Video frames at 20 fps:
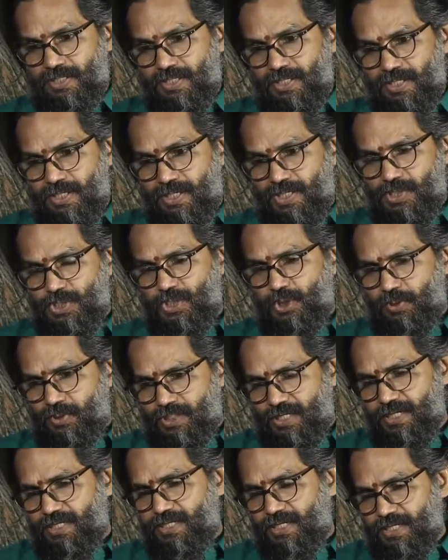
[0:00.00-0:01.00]
its own
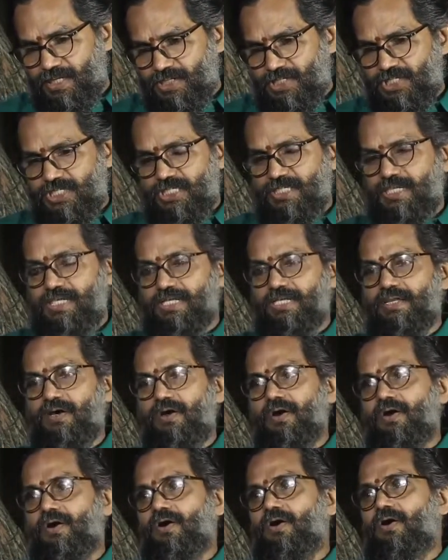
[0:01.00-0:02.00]
credential
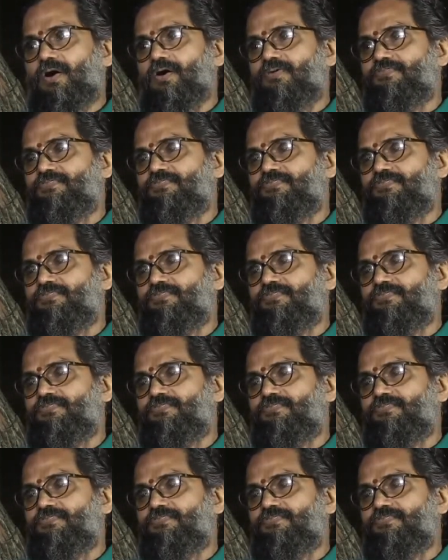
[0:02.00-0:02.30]
of